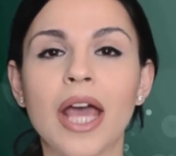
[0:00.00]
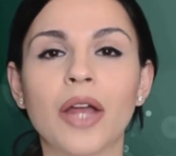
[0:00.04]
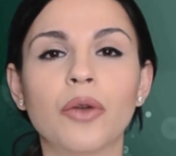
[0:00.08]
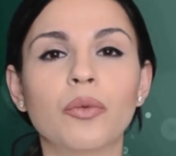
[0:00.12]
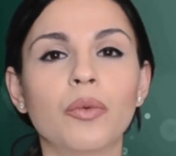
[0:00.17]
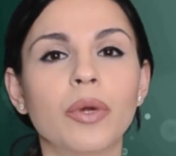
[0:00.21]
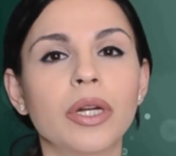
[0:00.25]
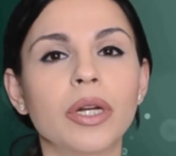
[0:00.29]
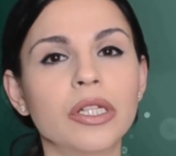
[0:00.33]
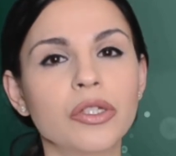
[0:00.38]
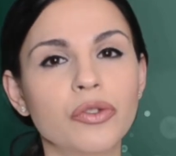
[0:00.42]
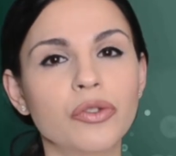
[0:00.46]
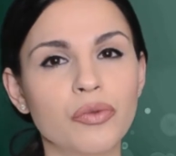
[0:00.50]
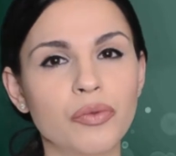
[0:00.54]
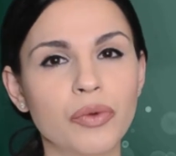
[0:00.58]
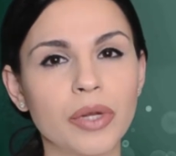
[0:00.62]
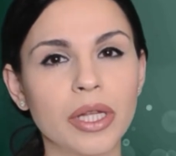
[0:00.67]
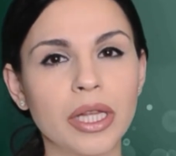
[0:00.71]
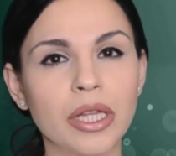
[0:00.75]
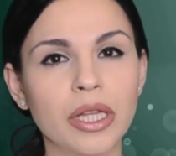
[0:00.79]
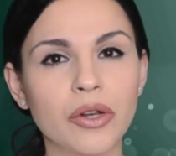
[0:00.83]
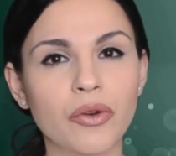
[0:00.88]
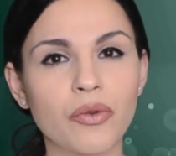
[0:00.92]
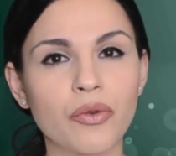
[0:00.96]
And what is
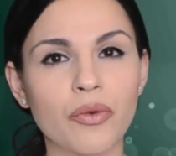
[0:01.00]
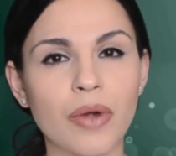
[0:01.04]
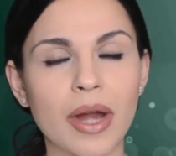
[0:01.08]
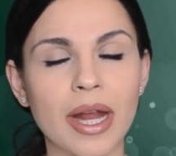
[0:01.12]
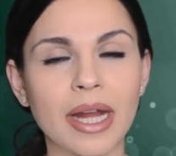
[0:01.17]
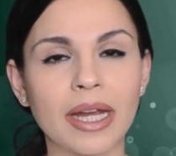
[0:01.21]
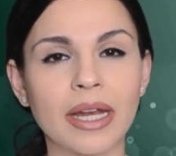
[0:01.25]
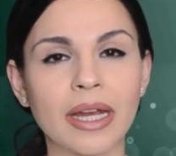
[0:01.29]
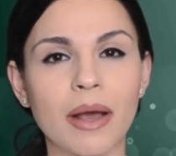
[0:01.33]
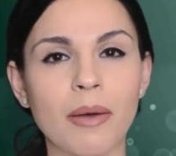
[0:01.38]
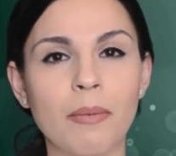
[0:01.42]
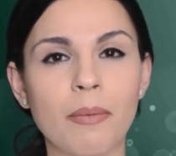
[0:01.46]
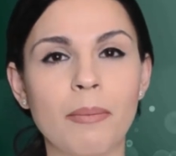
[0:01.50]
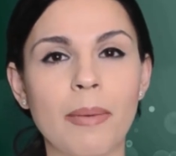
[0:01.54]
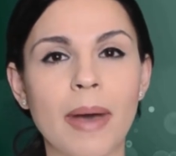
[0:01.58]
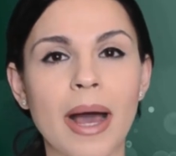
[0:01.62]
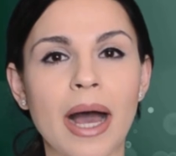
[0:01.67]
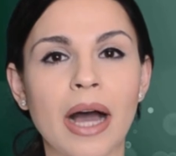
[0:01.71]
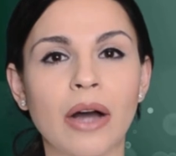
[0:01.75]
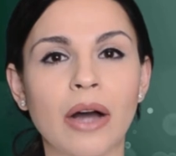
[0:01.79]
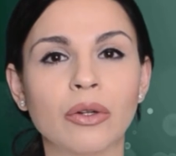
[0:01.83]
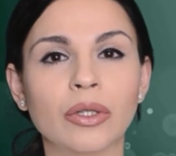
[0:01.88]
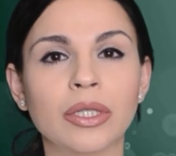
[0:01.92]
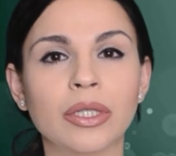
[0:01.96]
really great
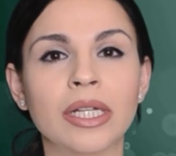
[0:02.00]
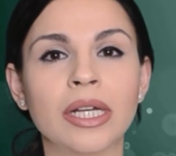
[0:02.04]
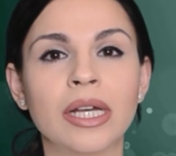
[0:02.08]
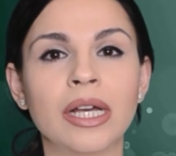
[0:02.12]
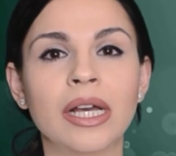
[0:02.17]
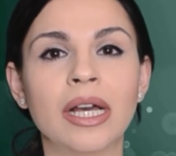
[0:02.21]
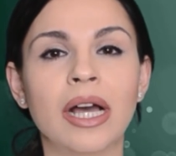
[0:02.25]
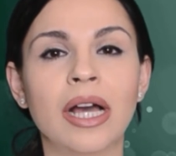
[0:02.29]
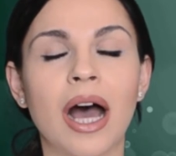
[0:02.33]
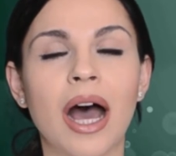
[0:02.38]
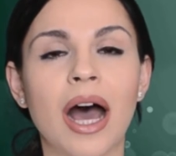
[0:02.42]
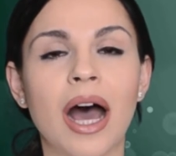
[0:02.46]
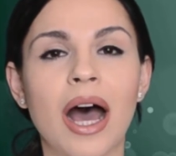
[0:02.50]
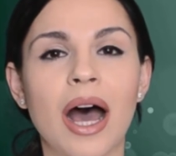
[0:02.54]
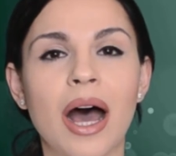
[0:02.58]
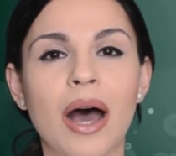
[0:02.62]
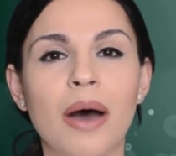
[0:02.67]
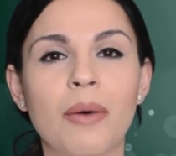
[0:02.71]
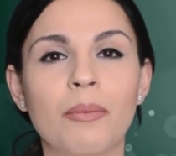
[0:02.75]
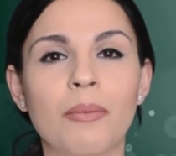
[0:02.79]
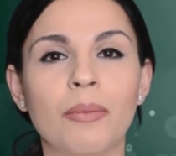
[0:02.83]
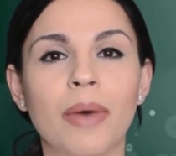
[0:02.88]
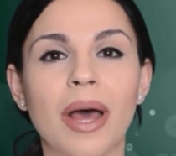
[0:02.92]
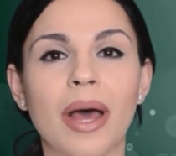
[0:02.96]
about
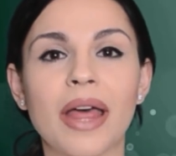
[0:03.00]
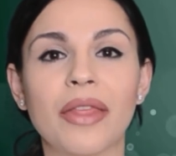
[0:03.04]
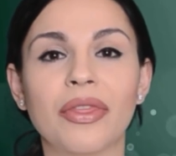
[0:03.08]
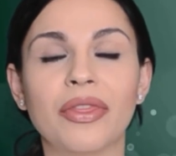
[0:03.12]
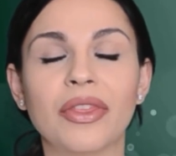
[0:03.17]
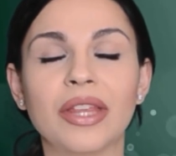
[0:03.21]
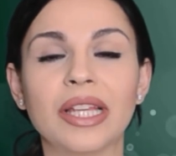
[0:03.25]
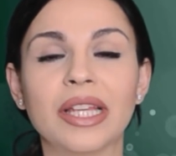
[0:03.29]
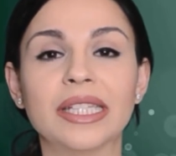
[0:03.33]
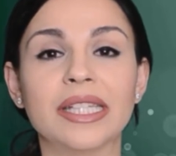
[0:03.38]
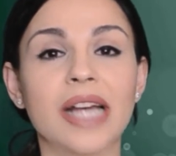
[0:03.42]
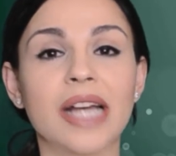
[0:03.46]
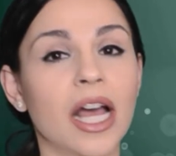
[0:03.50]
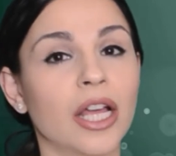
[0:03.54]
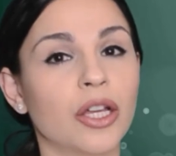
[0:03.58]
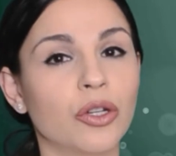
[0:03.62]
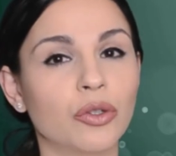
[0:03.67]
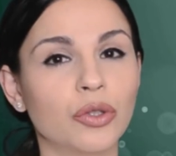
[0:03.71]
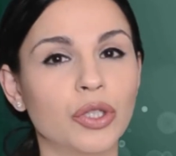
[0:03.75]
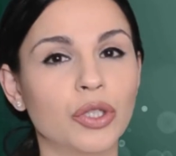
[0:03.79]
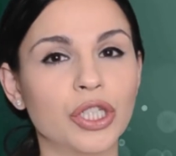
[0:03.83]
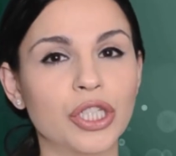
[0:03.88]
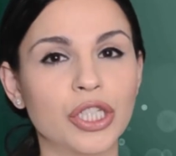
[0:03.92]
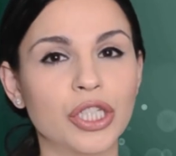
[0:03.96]
the
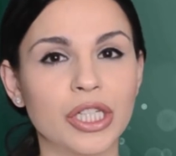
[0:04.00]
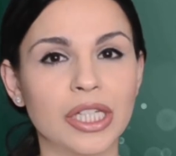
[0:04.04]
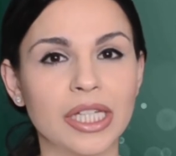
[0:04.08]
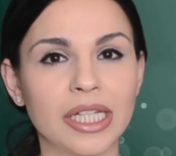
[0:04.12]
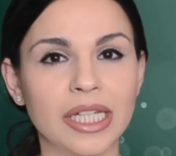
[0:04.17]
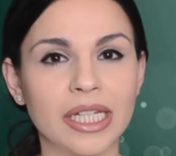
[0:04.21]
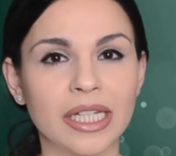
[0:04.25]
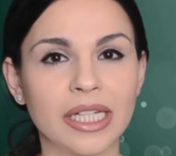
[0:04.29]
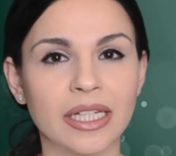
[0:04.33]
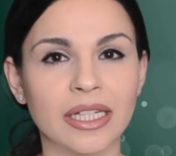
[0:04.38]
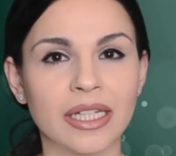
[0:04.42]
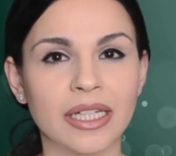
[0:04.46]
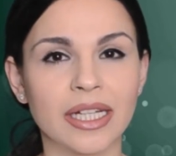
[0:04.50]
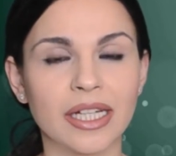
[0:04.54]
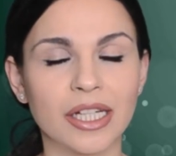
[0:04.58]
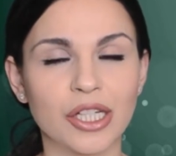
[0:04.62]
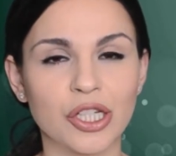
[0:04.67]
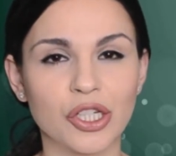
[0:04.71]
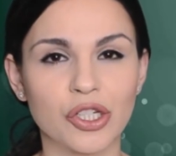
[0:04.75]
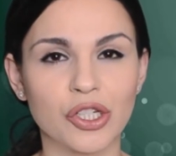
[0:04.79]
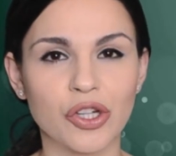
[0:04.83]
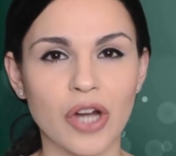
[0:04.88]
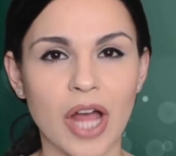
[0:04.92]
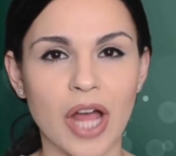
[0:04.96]
diosgenin
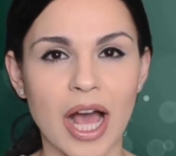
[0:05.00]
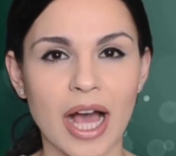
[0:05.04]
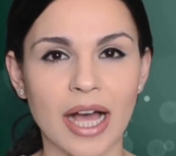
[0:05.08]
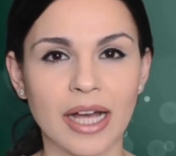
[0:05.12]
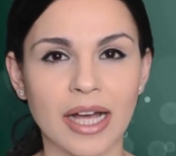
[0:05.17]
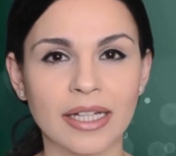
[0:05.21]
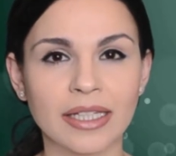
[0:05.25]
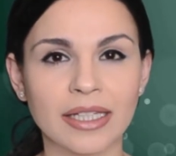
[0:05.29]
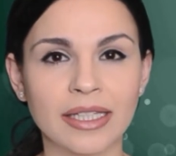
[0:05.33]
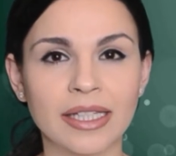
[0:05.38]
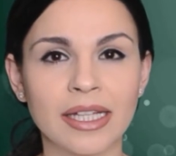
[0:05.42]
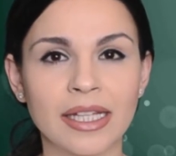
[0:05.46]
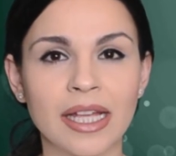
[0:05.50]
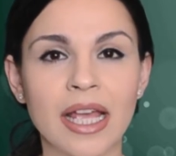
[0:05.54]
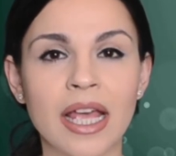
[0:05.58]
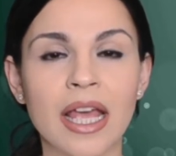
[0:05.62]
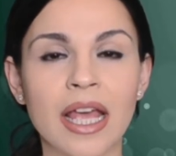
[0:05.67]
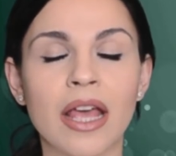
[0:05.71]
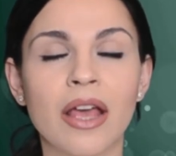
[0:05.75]
extract,